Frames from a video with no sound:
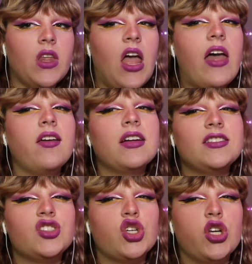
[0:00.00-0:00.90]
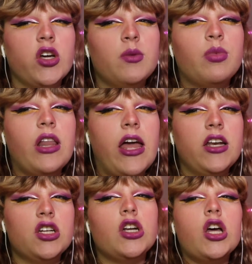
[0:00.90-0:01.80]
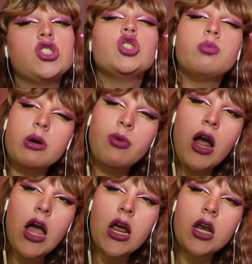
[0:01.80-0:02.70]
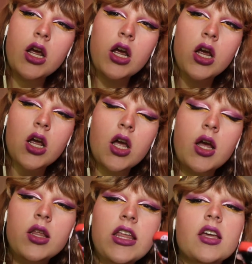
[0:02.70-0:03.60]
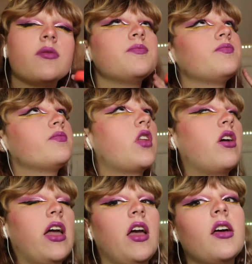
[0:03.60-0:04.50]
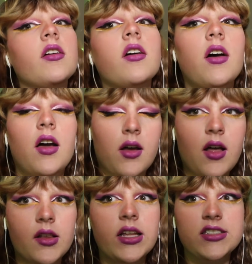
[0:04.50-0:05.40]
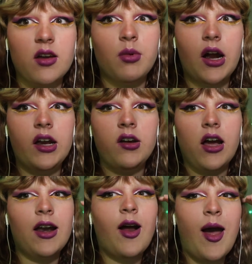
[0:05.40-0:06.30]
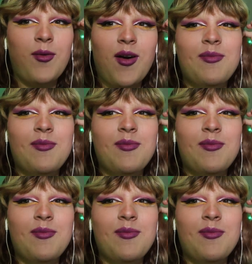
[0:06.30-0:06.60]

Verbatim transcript: I think that's a good blend, not super pride. Like, okay, let's have pride. I, I want to